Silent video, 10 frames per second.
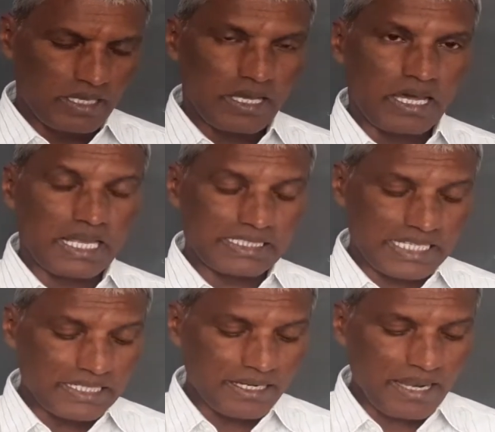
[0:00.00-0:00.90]

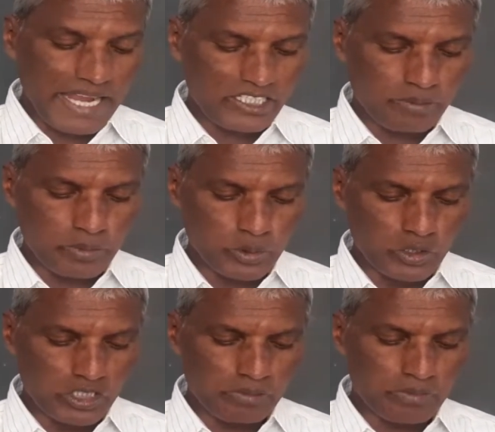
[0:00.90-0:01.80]
Alexander liked
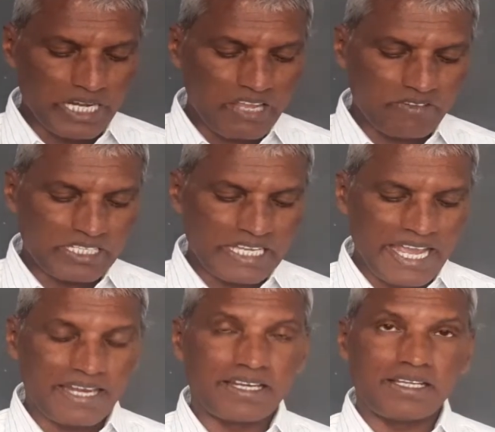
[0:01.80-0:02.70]
Puru's bravery
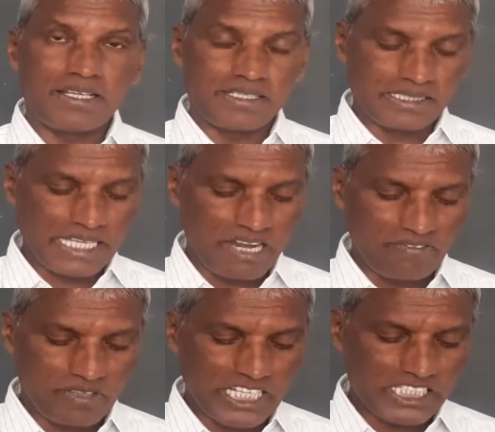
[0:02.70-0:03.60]
and
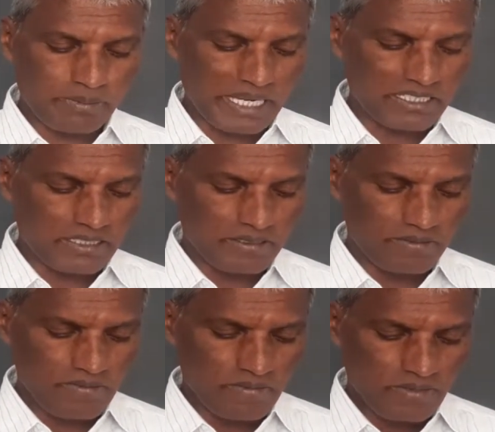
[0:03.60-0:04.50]
self-respect.
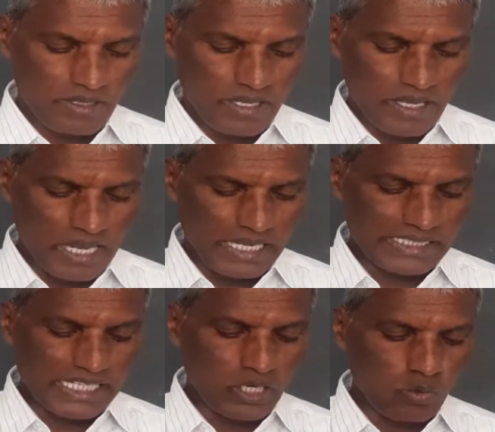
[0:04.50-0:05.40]

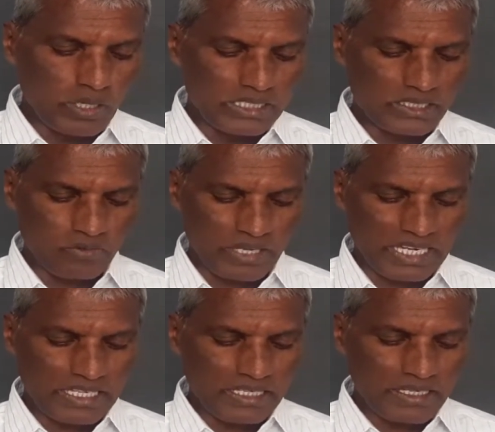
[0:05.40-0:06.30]
Alexander was
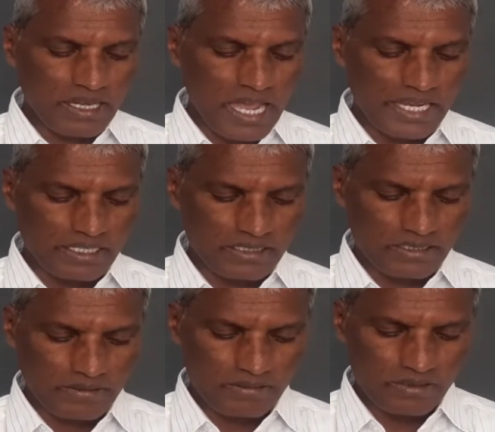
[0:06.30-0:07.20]
very kind.
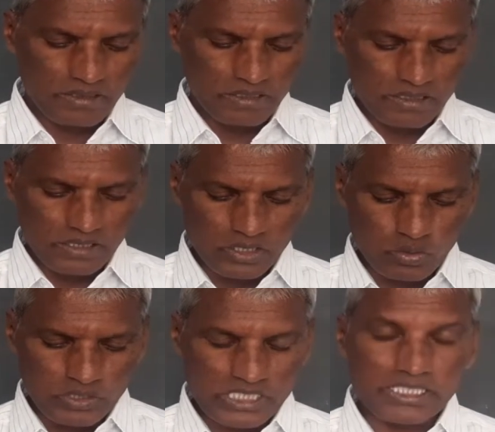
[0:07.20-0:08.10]

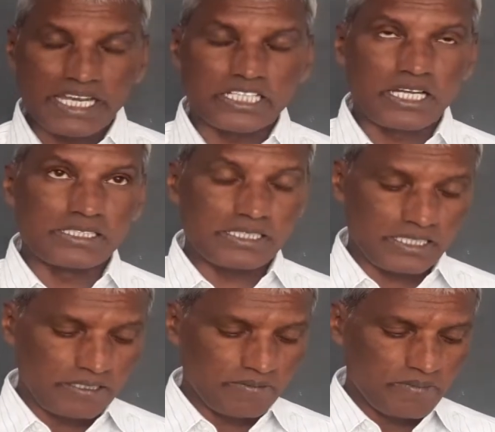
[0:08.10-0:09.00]
So, which is correct
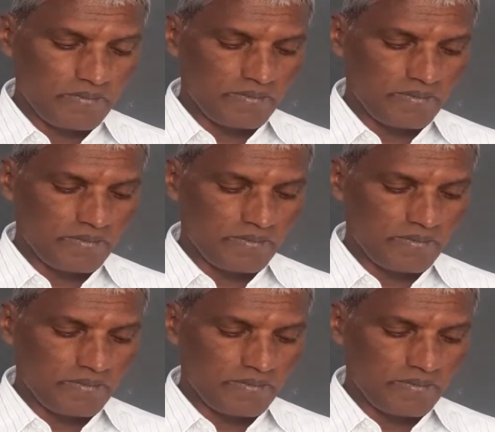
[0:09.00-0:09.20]
answer?